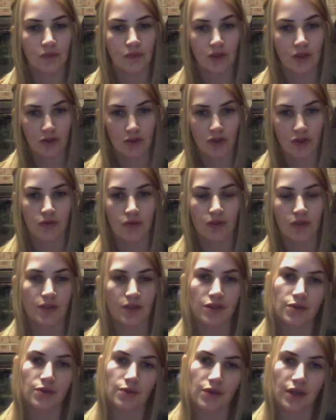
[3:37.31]
juices,
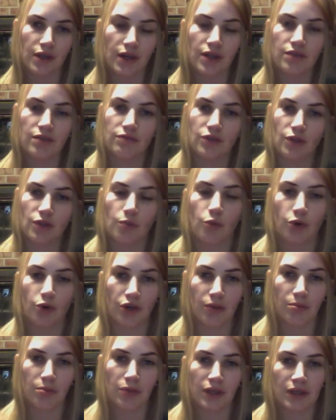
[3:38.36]
the morning
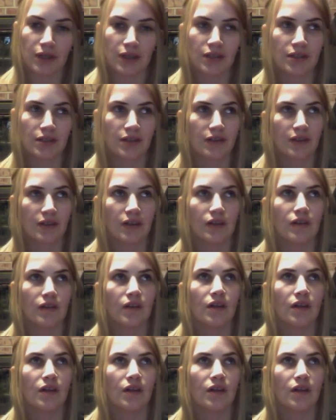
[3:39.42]
blend and the